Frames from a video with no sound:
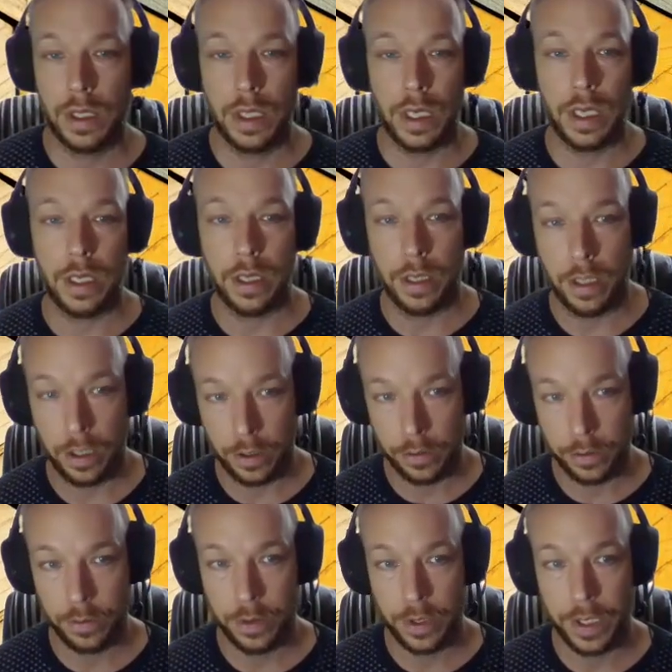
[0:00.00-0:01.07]

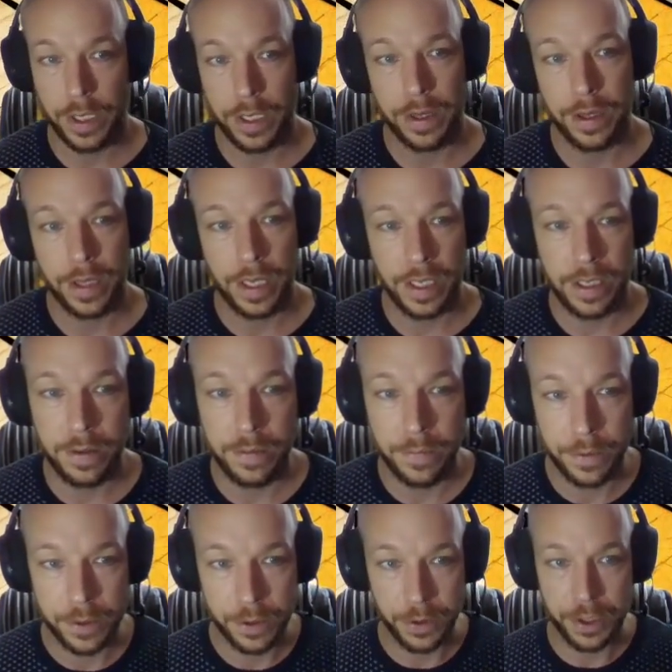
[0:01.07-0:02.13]
Hello, and thank you for
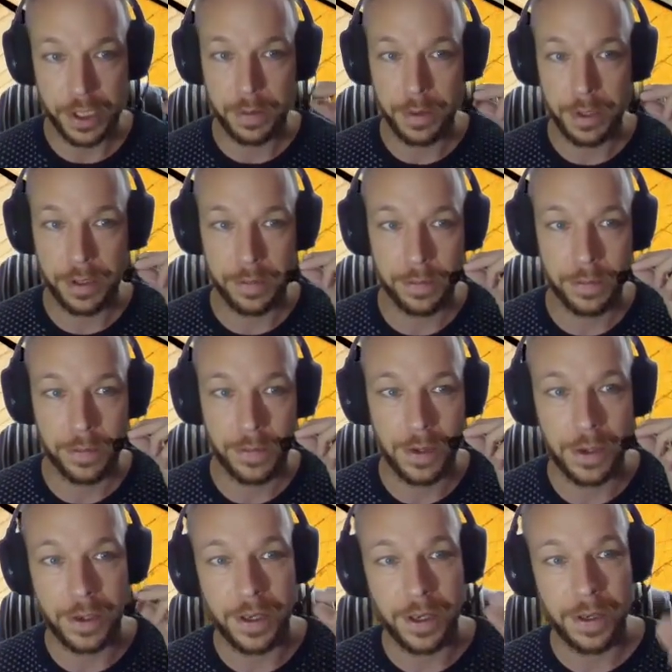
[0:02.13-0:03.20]
joining me. You're
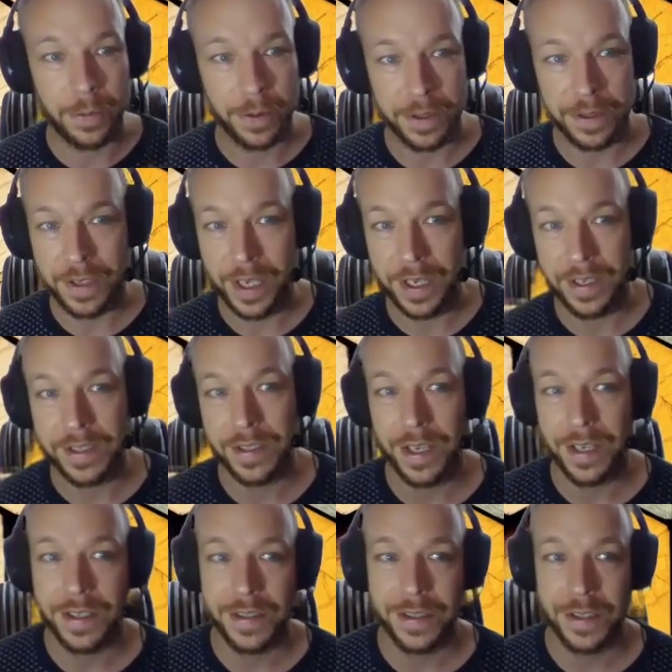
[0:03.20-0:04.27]
here with Data
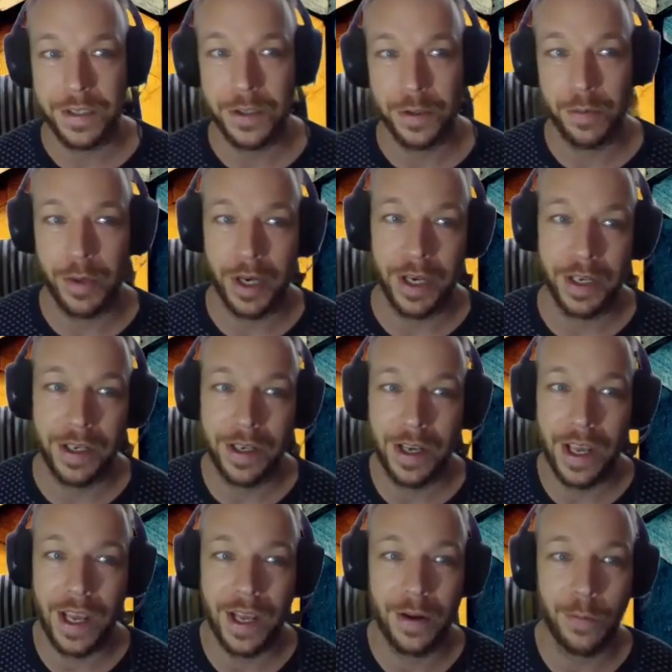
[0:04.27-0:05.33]
Science Teacher Brandyn,
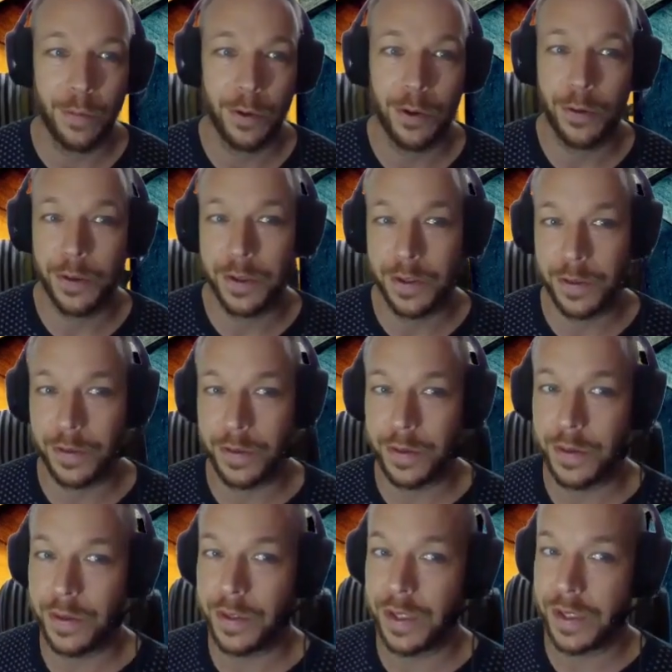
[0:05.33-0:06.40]
and we're going to
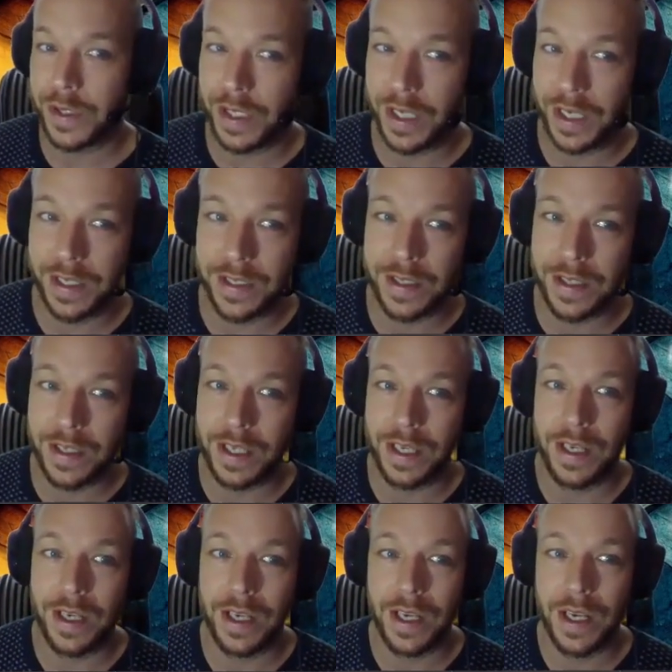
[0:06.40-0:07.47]
discuss
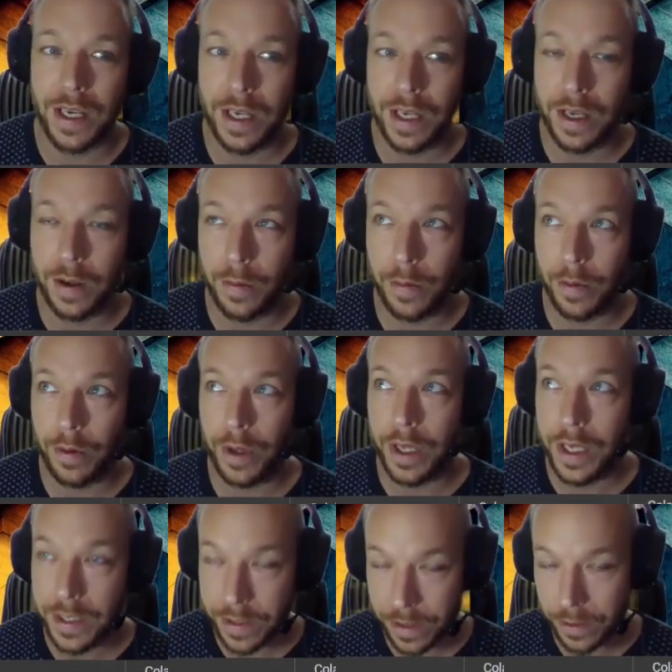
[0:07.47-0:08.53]
the
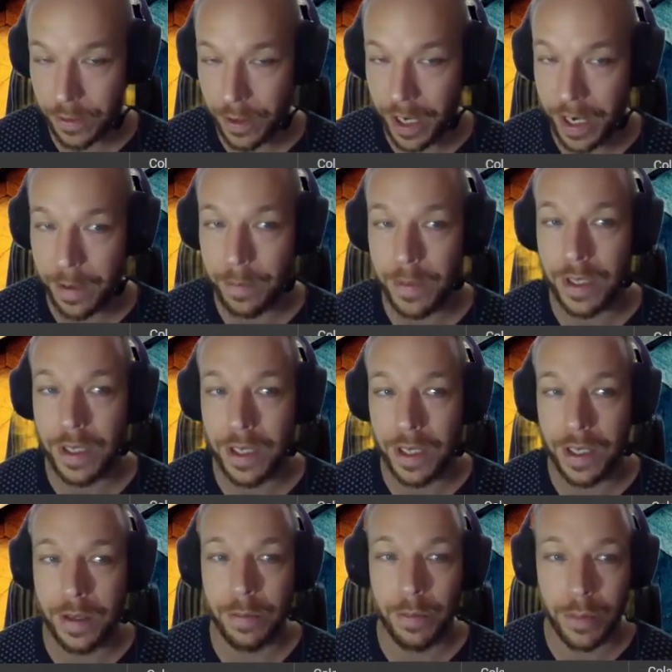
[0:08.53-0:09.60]
histogram
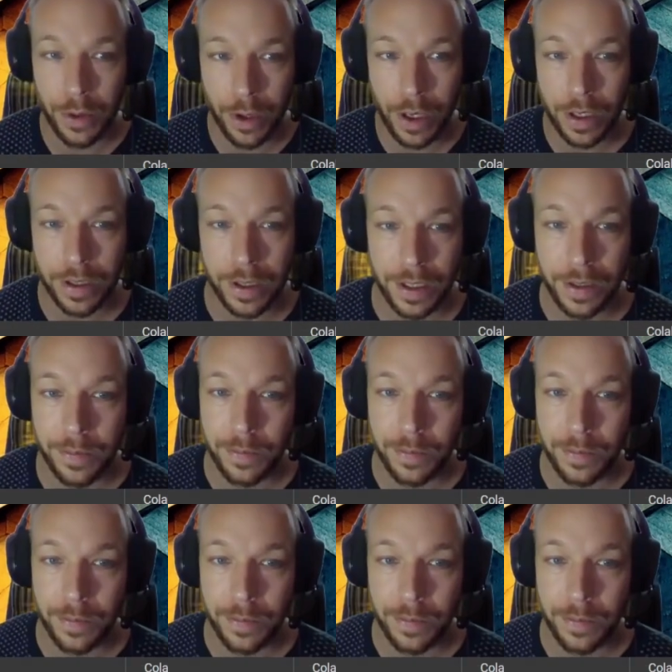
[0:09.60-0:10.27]
in plotting.